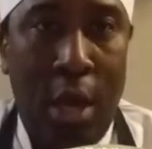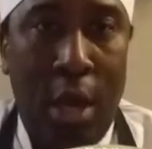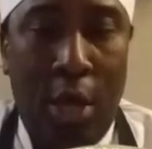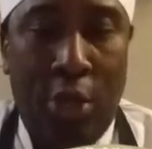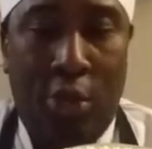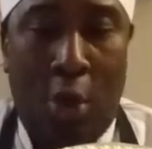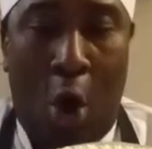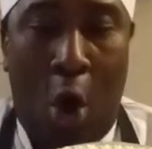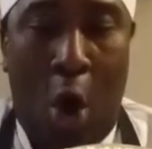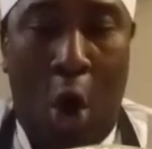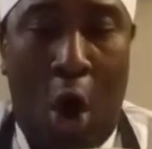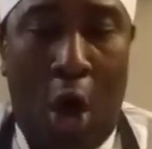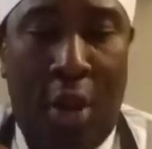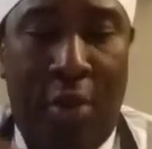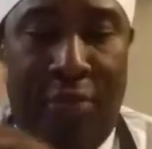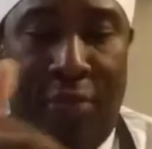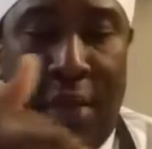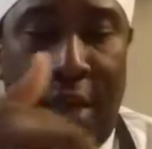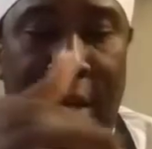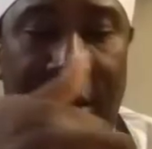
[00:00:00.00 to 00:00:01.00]
So all
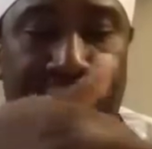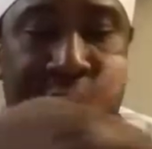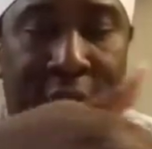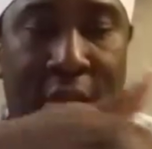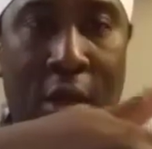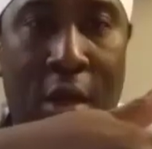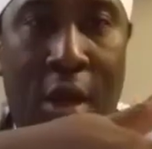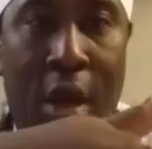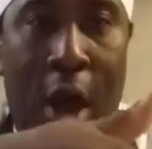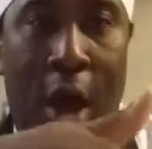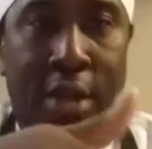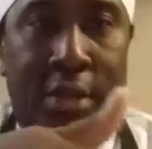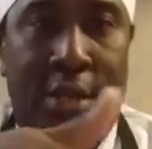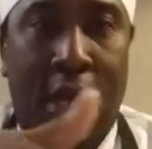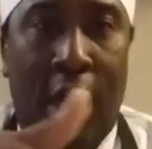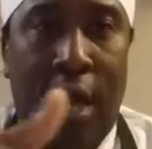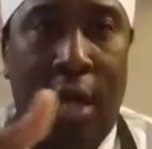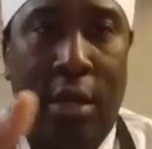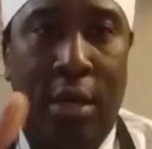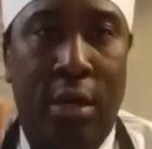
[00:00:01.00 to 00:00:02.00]
of these are
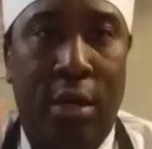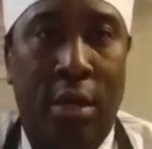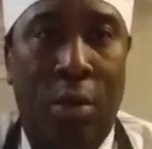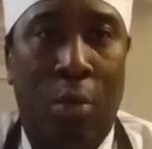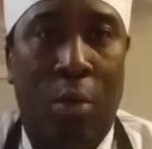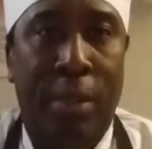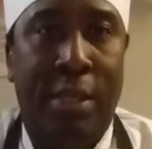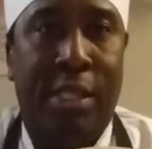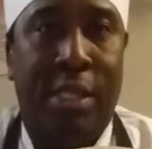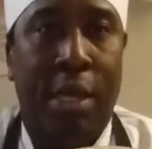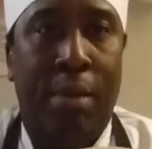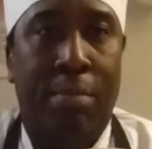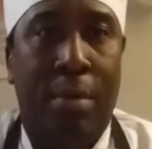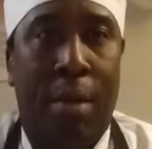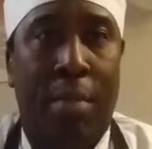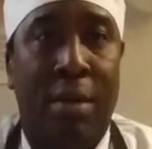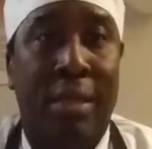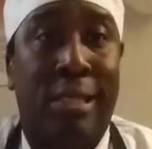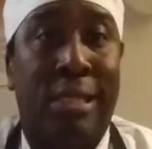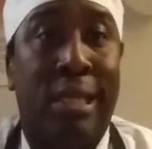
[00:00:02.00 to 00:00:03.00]
done with tip
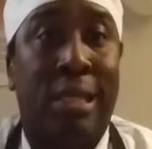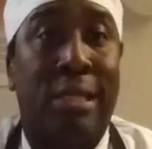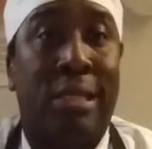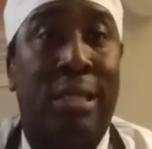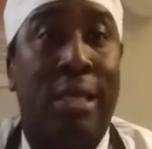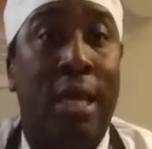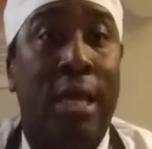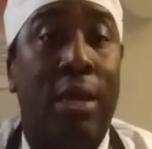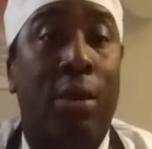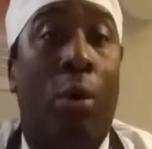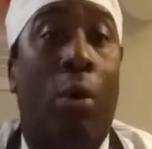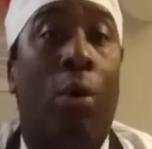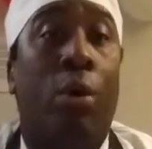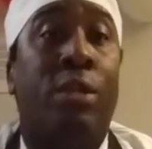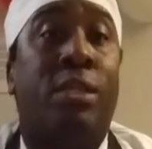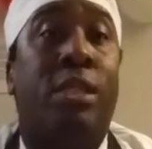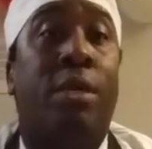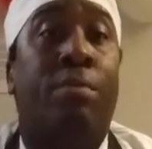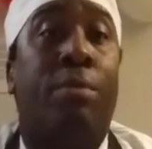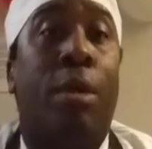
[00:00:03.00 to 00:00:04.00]
number 16 or
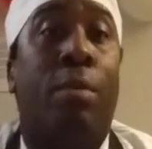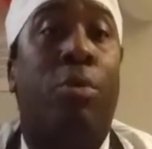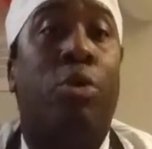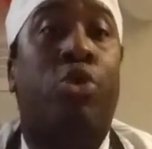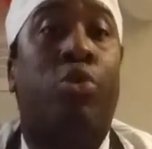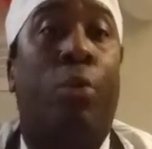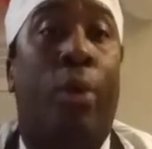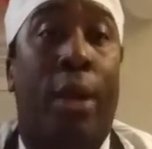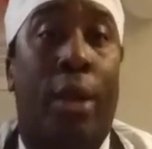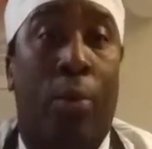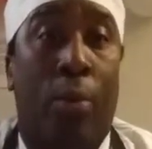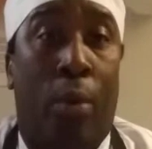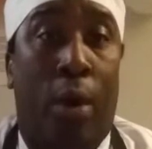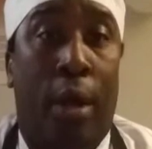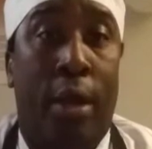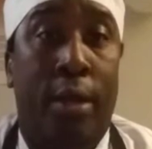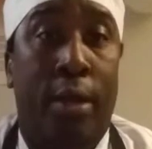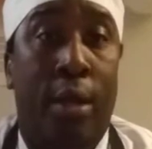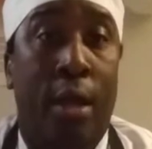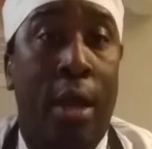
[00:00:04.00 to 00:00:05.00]
tip number
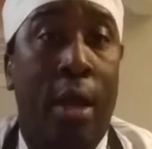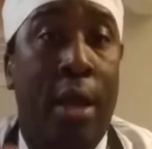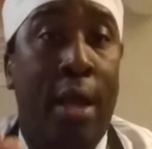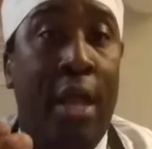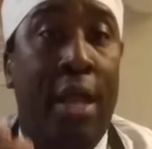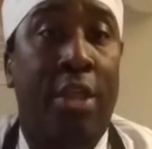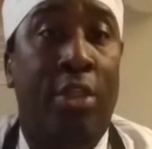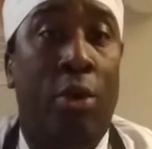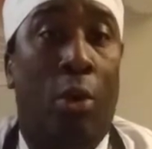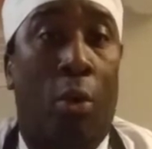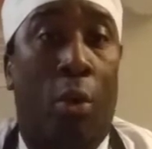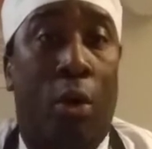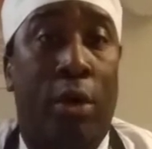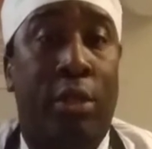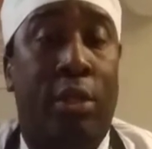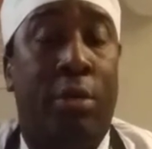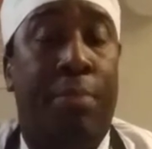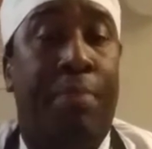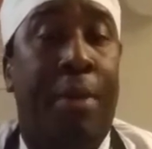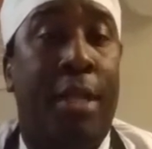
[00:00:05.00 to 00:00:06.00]
21. Either or,
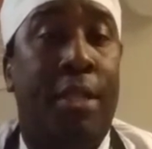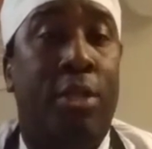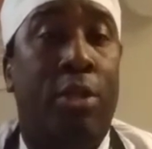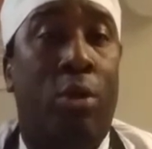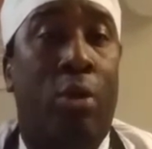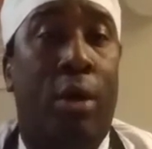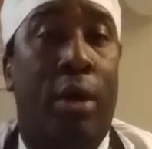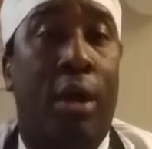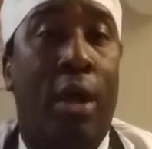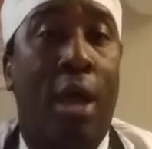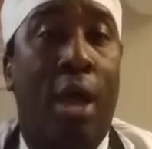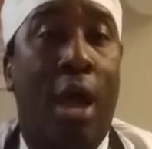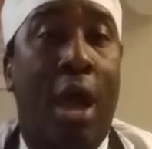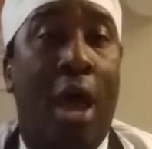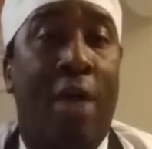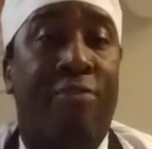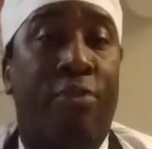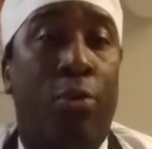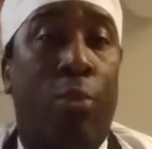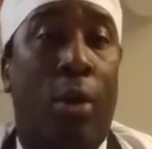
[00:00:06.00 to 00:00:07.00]
depending on
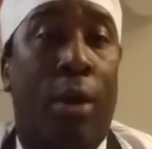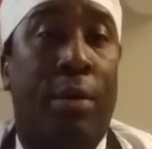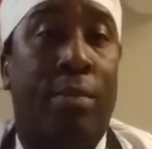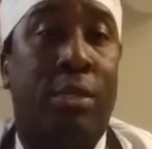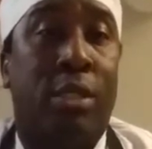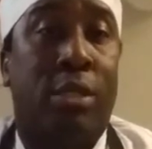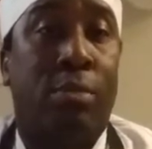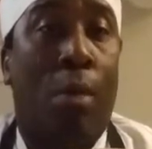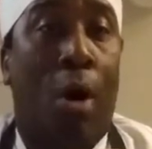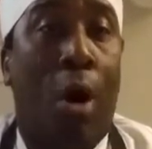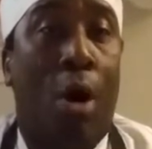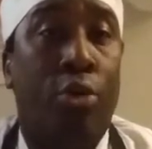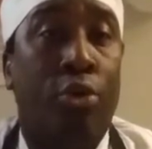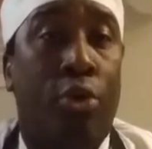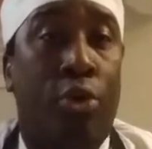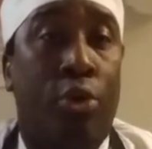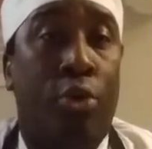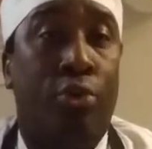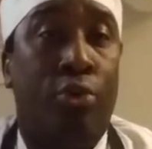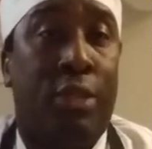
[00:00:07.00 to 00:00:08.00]
if you want them small,
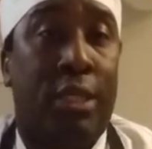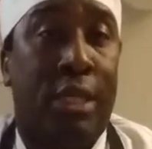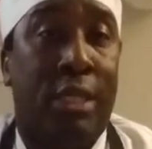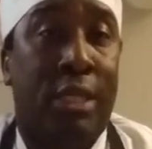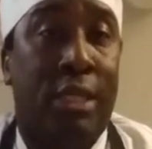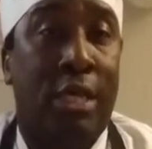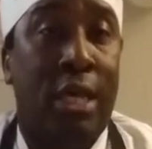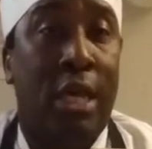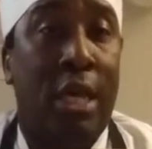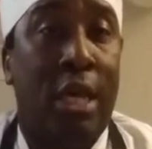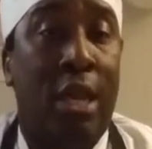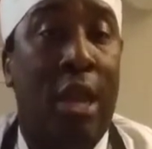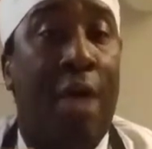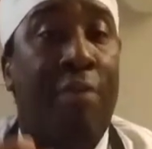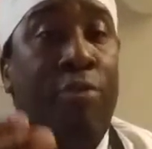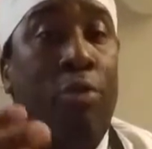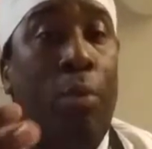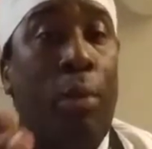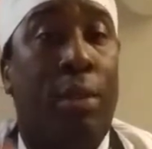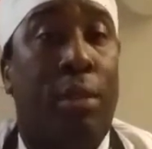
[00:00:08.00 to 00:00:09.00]
you use 16.
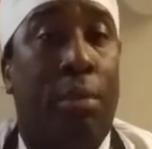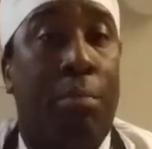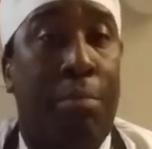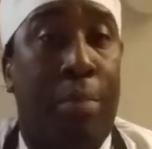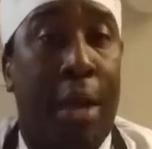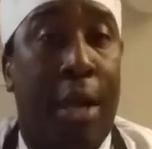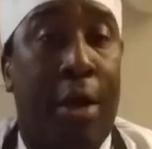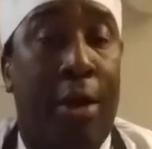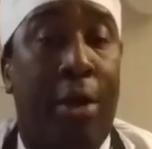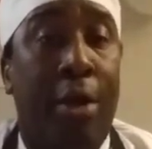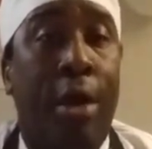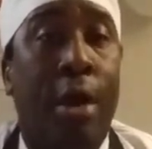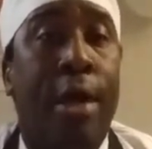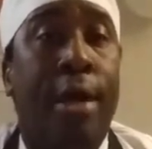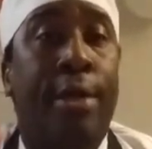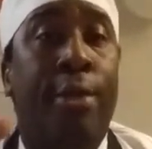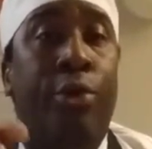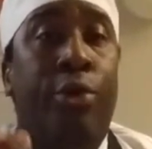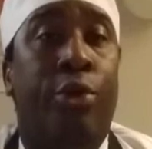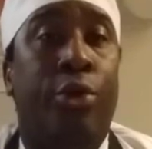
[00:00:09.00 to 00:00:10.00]
If you want them bigger,
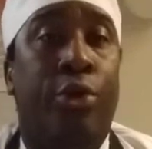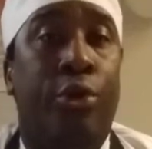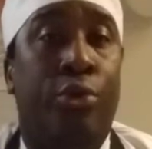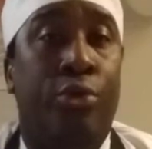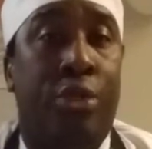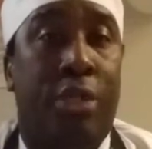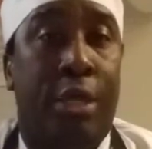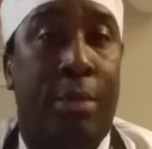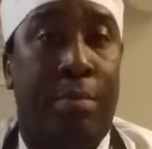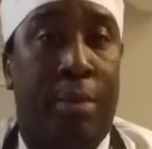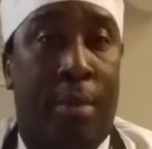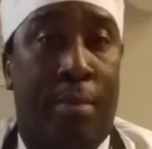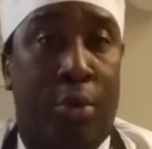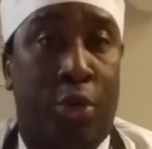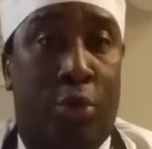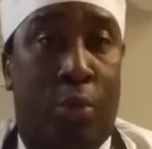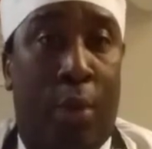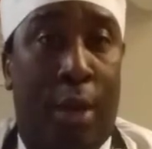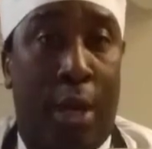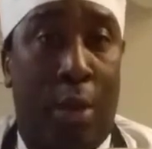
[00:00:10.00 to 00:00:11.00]
you can use tip number
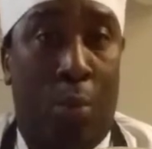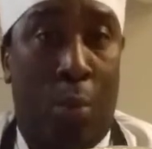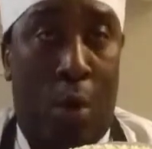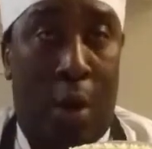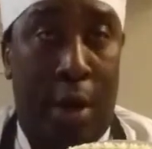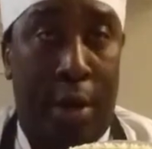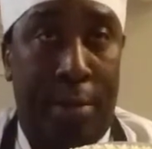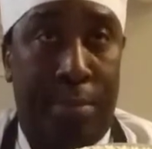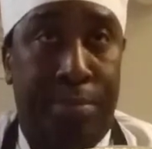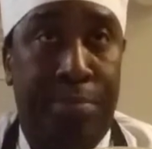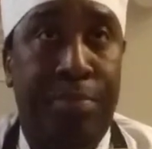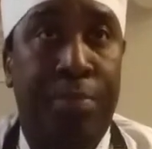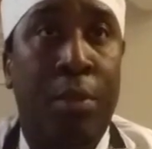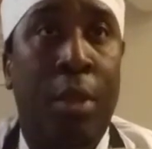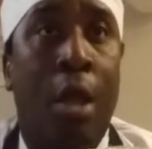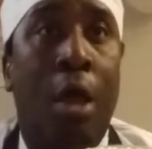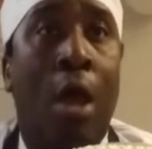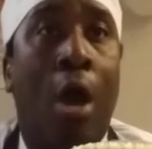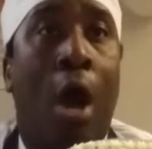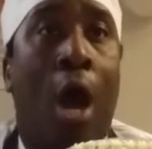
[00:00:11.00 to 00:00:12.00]
21.
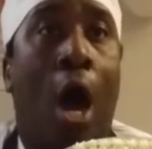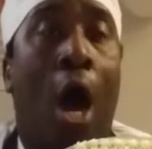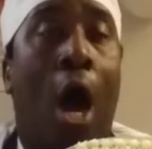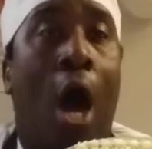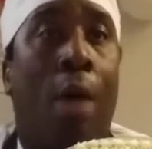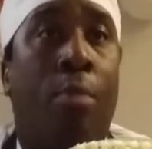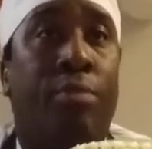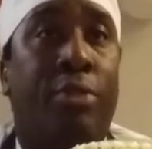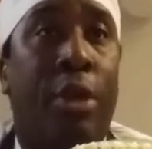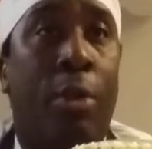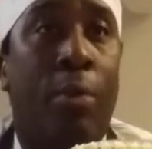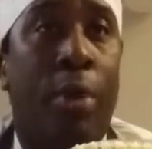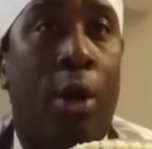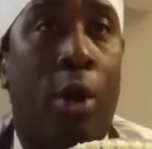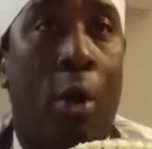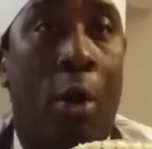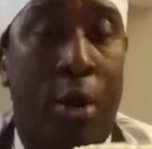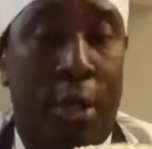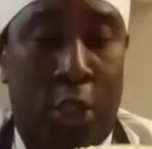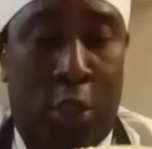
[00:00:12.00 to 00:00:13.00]
Then we're
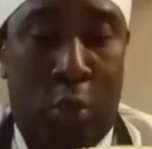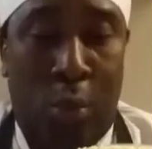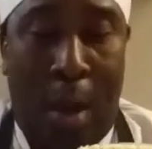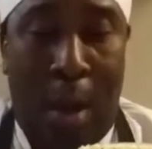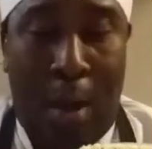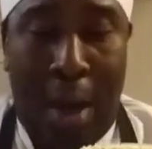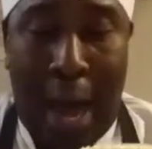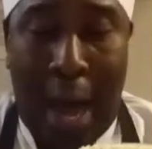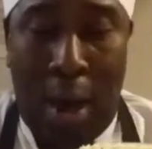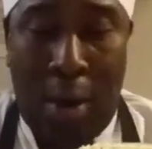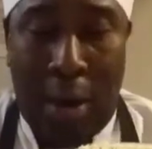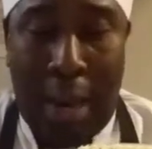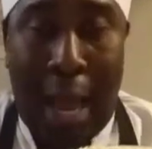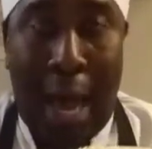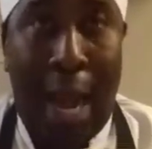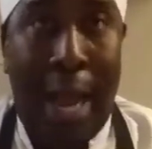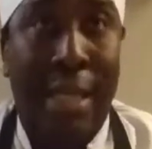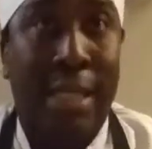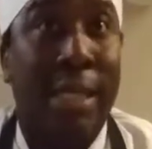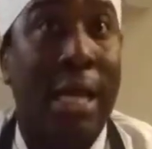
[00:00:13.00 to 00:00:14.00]
going to our
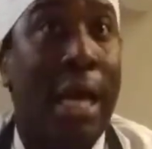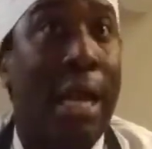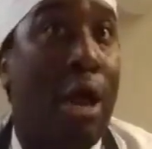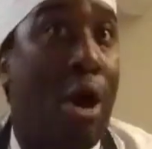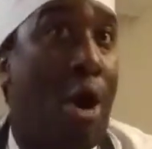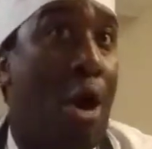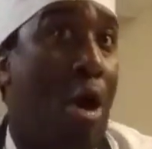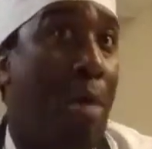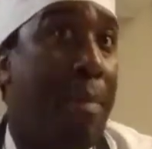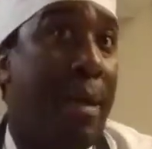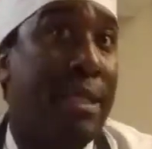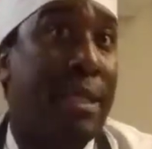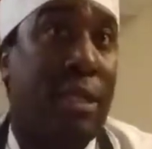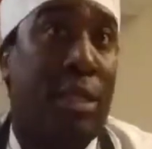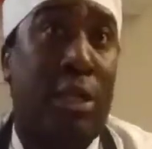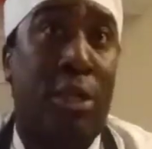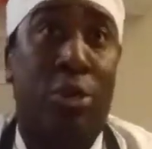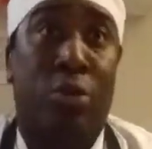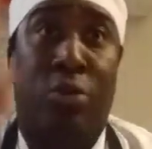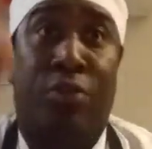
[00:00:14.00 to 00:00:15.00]
outlines, and they're all
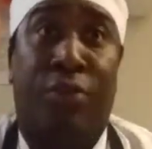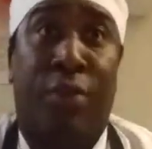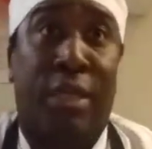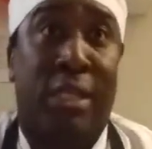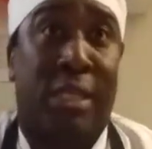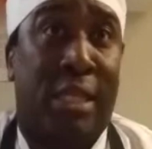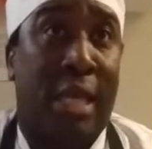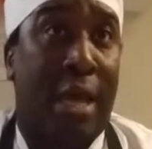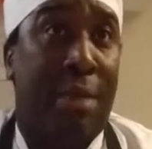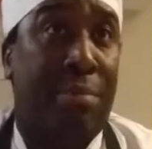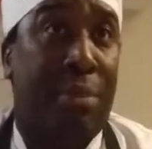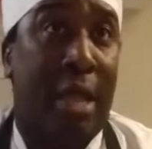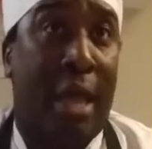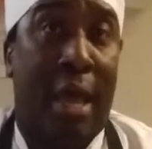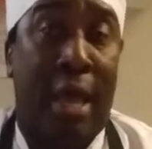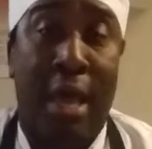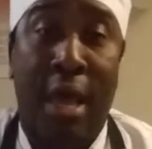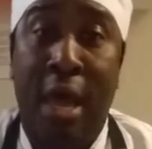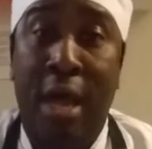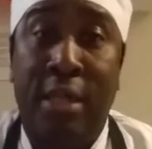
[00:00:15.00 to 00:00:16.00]
basically used for the same
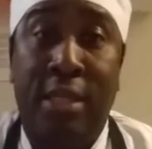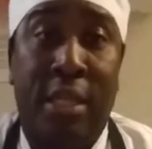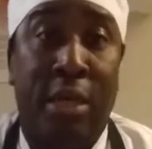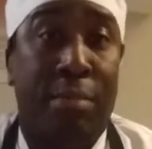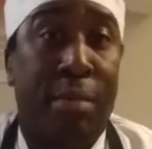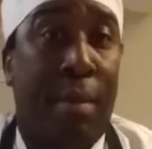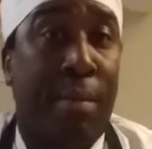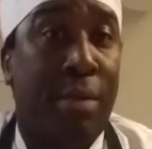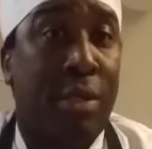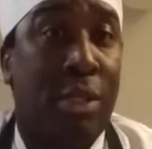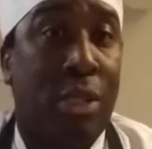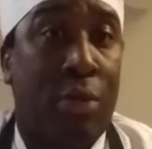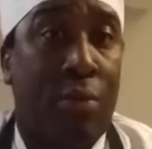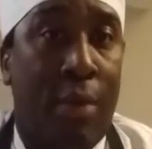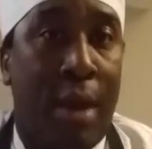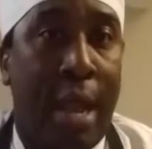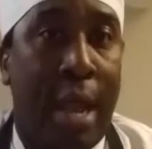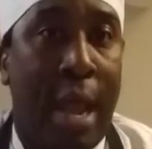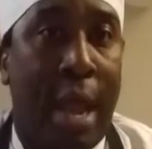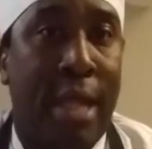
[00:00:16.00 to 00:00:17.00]
thing. Tip numbers
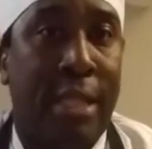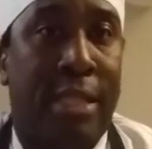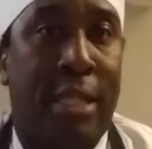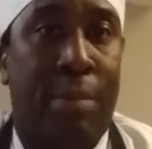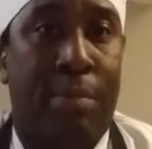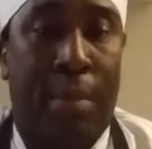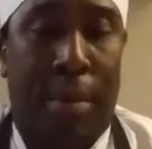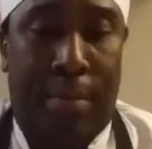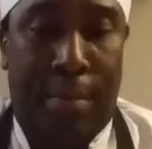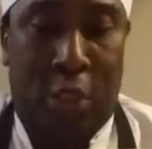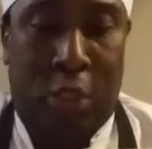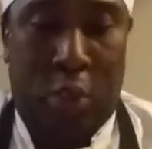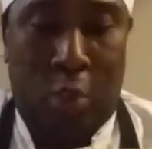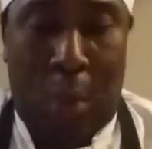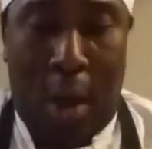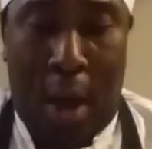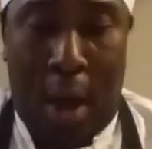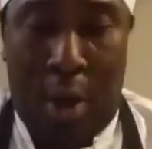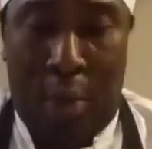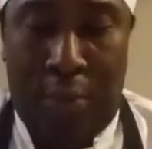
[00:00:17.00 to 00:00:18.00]
3 and tip numbers
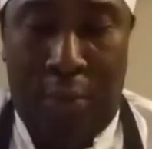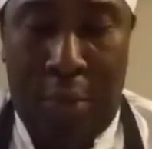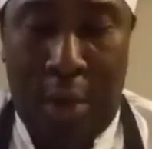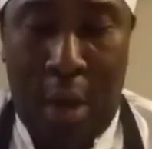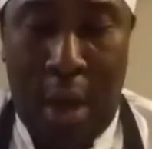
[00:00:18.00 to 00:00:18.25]
12.